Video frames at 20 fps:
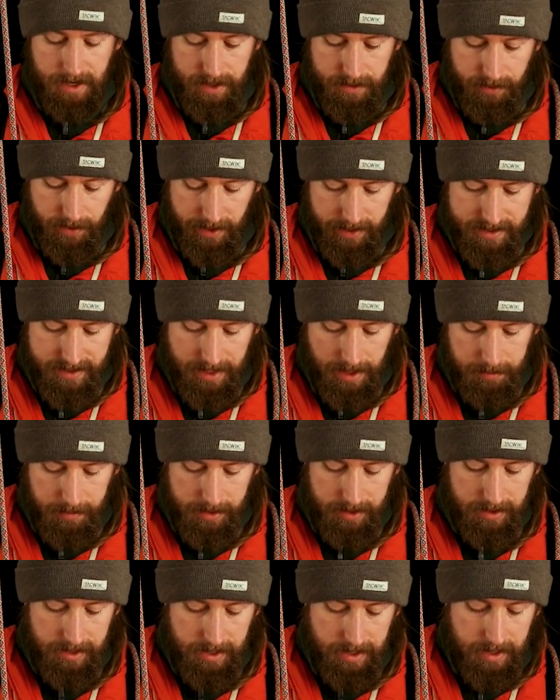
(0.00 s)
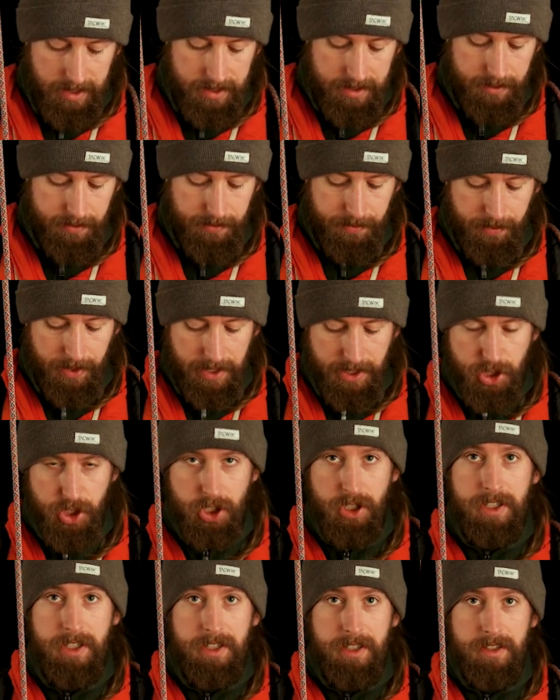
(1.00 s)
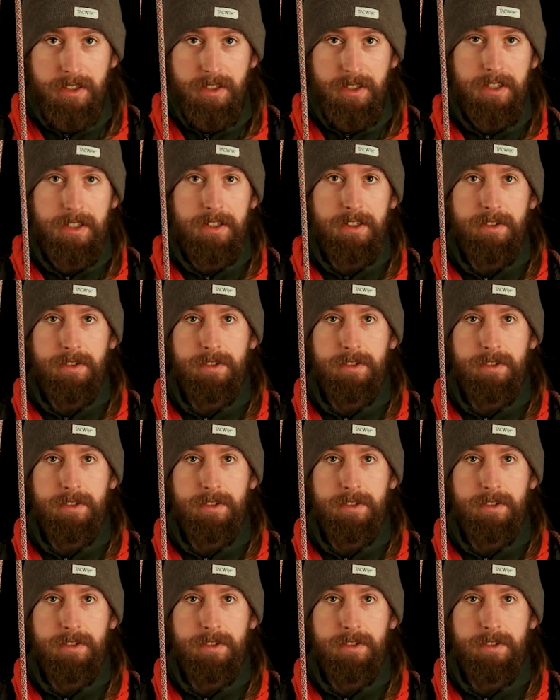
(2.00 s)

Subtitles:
for example, the friction here